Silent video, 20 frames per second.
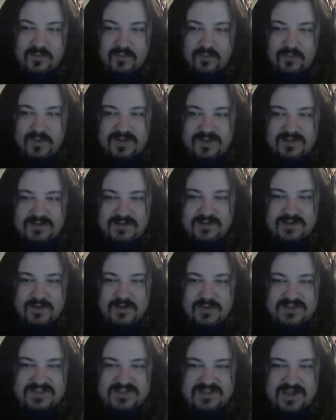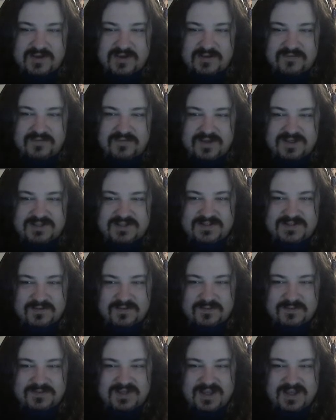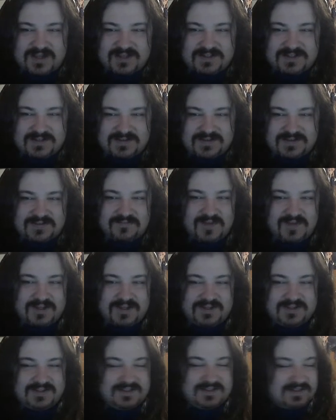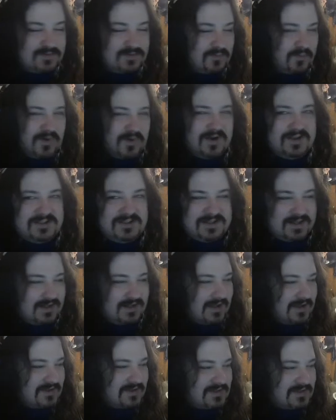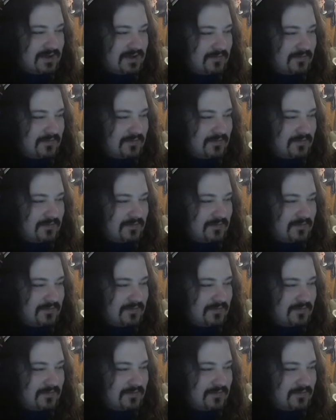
Why did they go with sound effects from Tiny Toons Adventures? Where else are you gonna get your sound